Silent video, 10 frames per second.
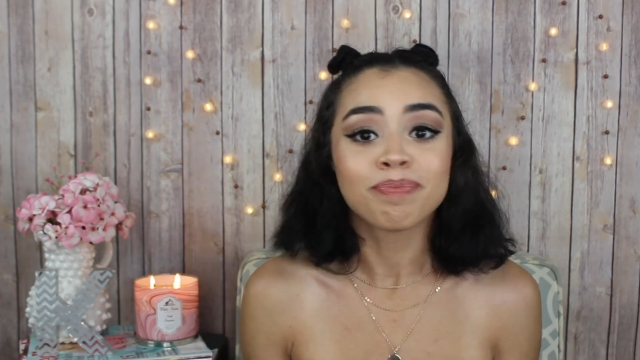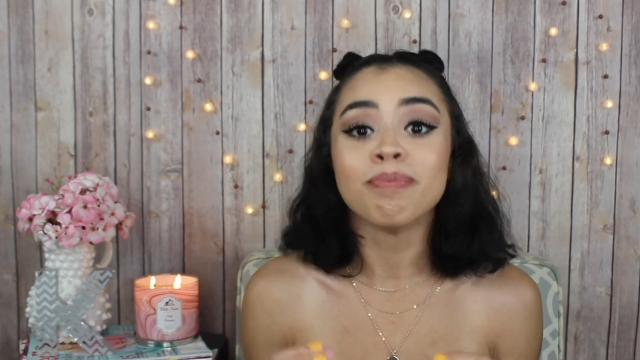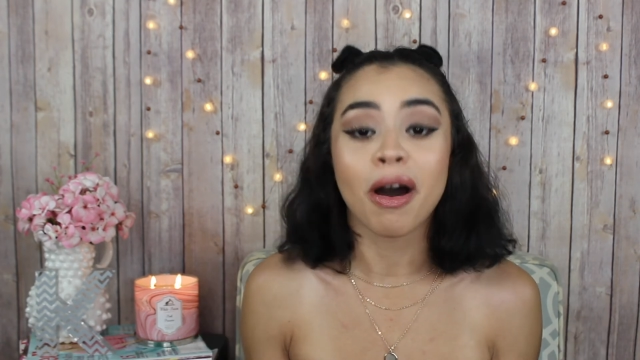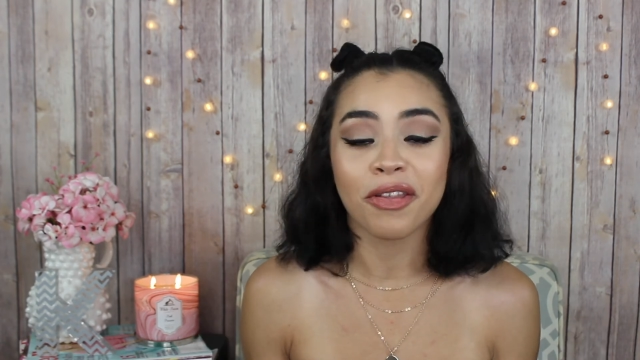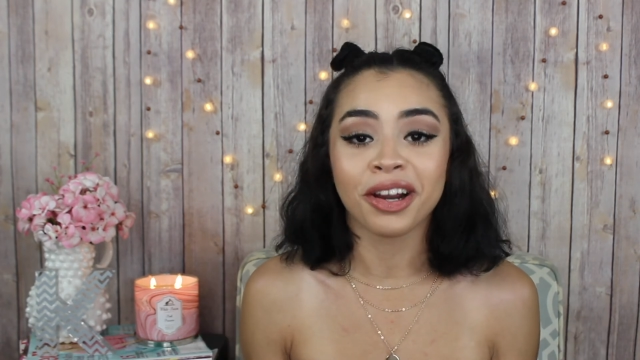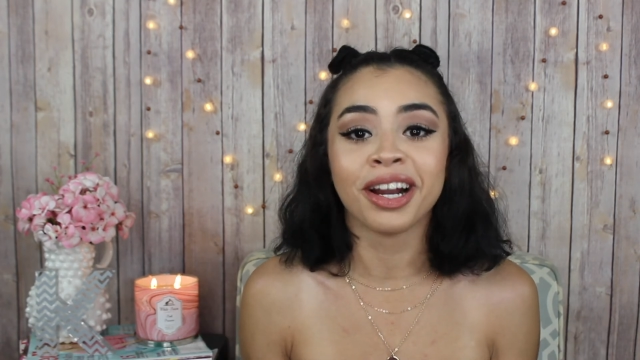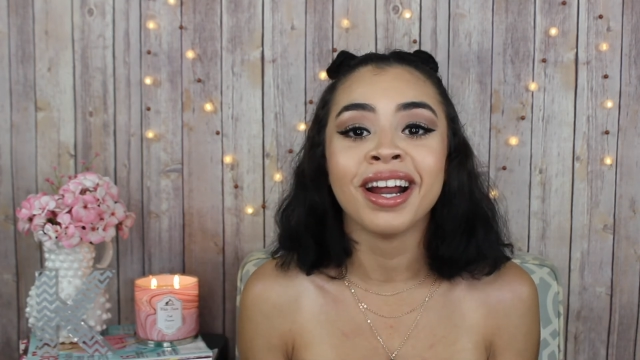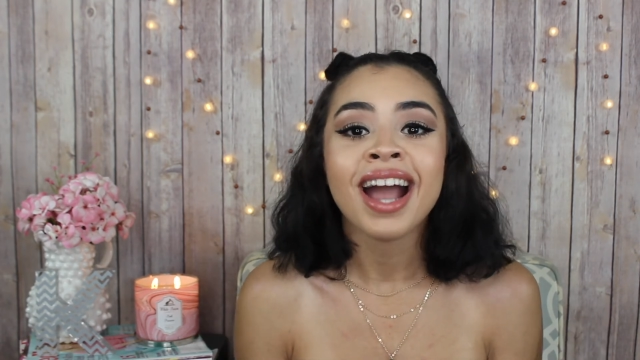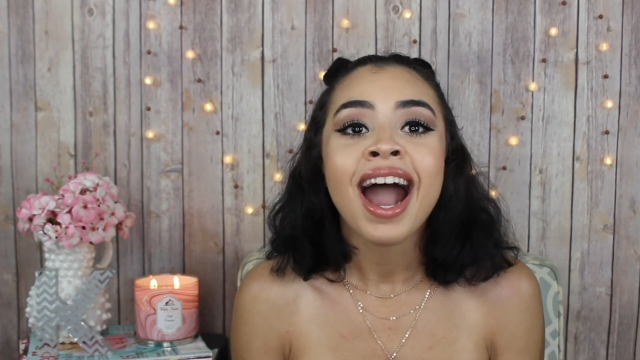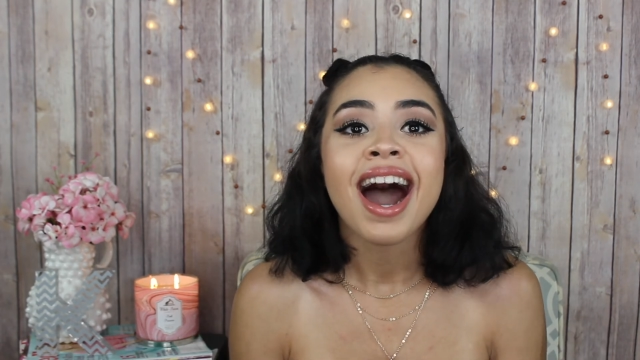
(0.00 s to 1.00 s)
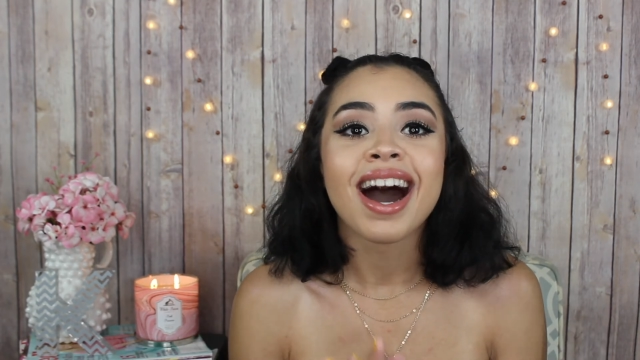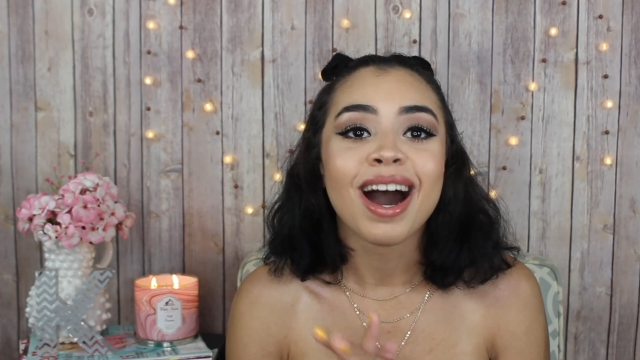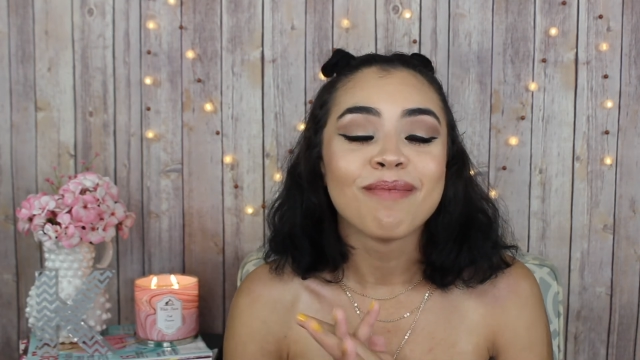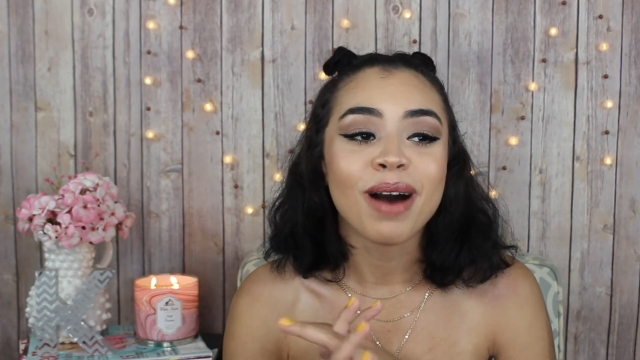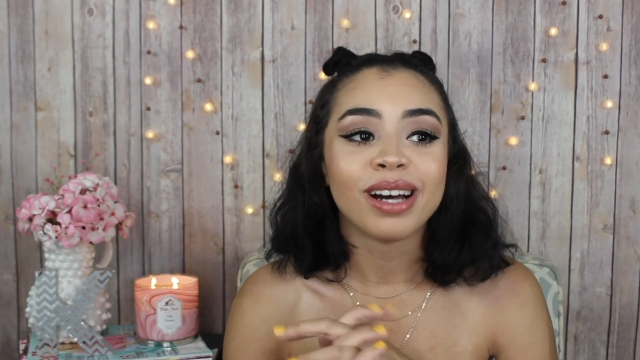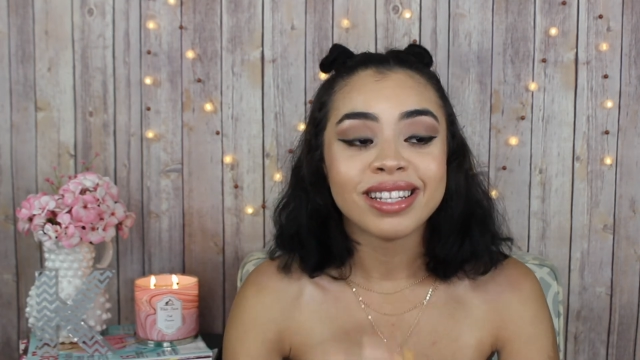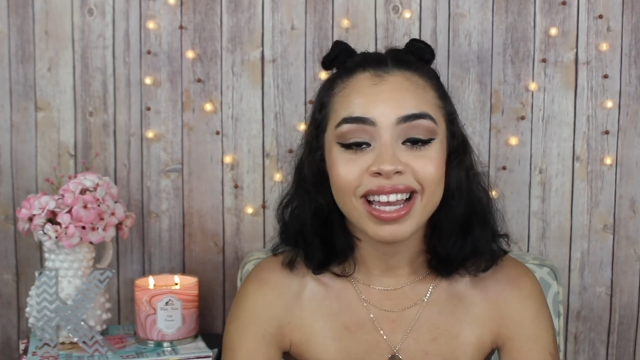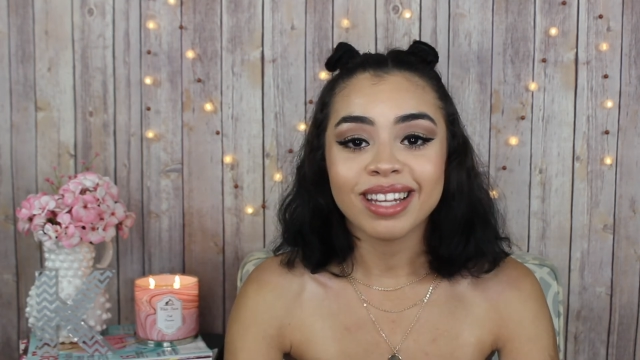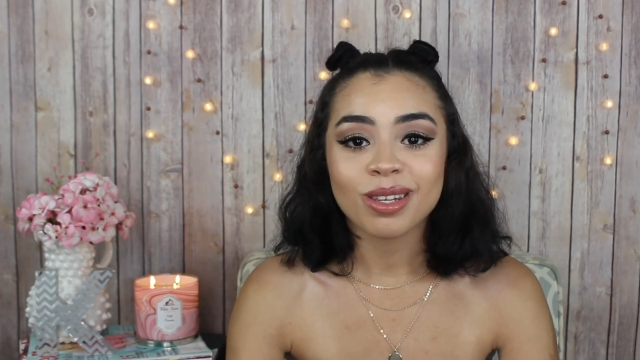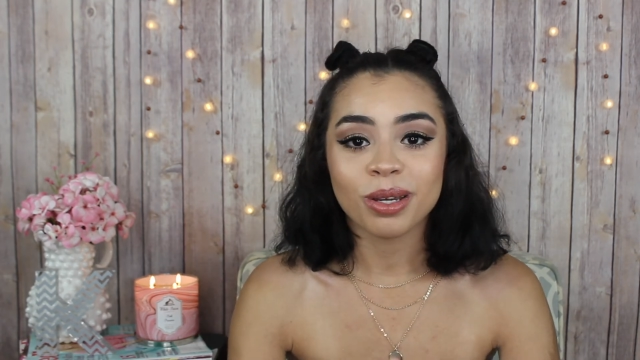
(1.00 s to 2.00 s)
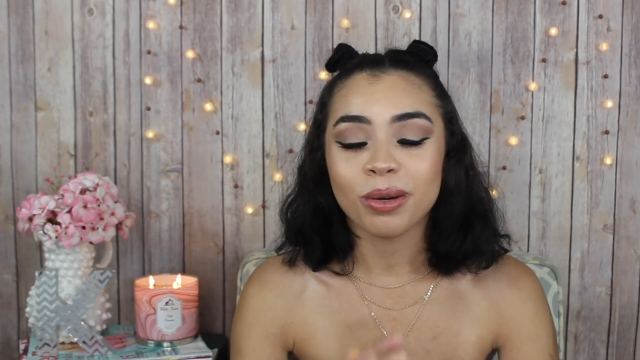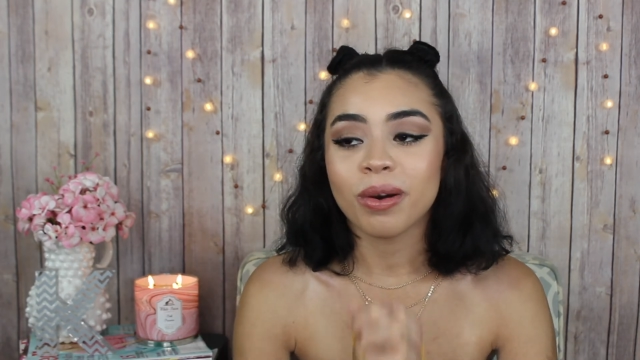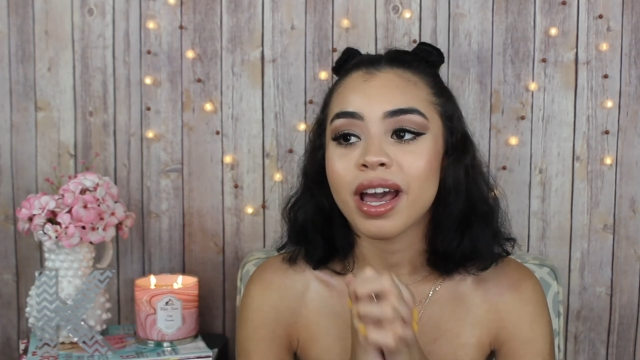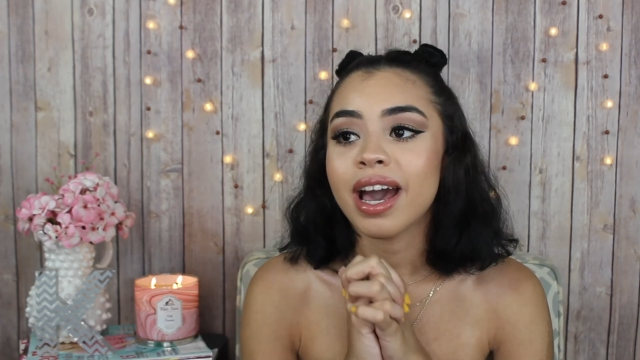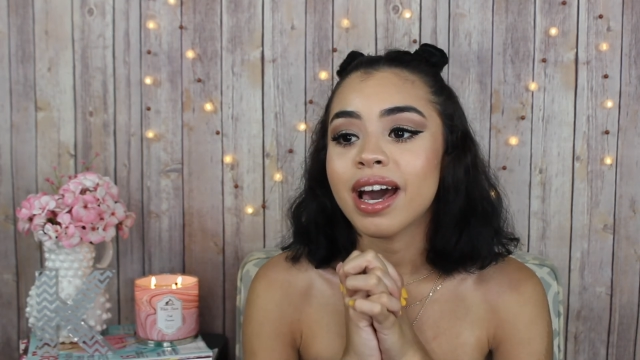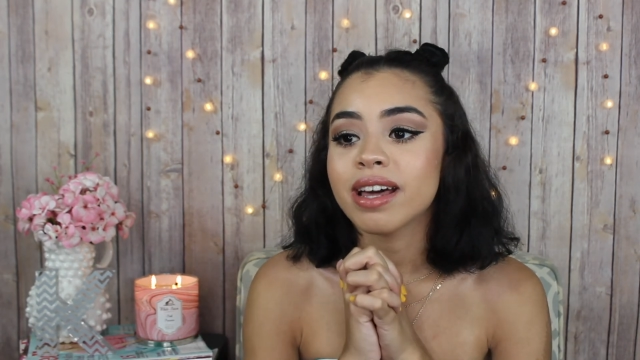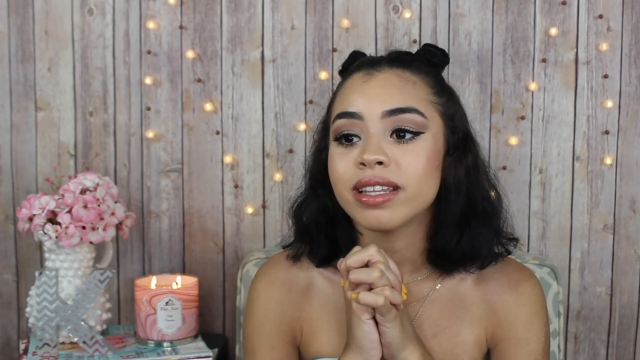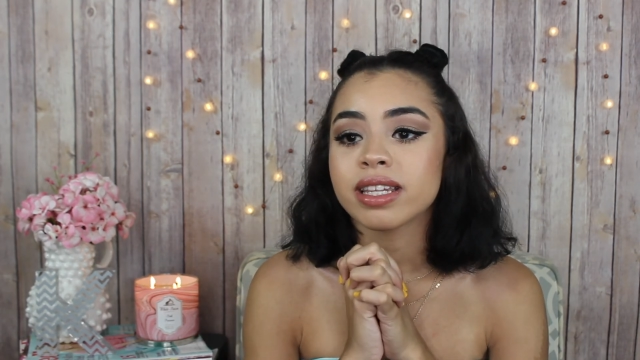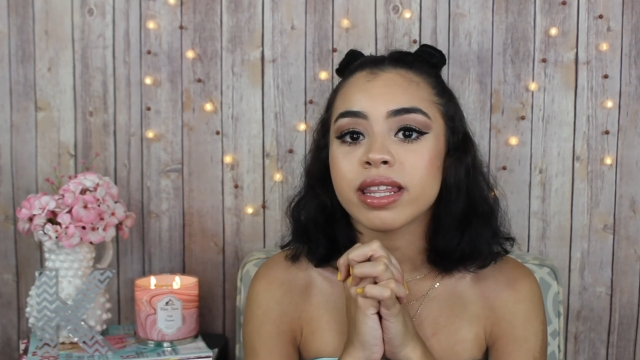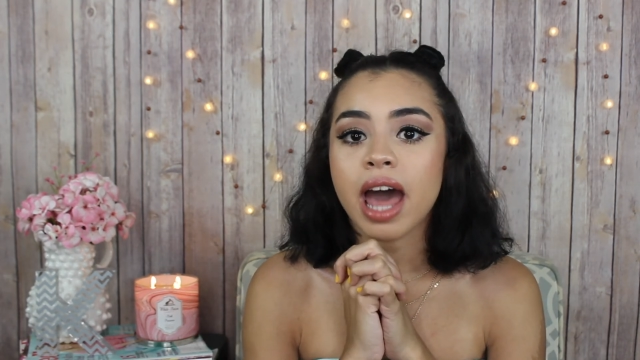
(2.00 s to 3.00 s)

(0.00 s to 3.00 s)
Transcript: mother um, on day two and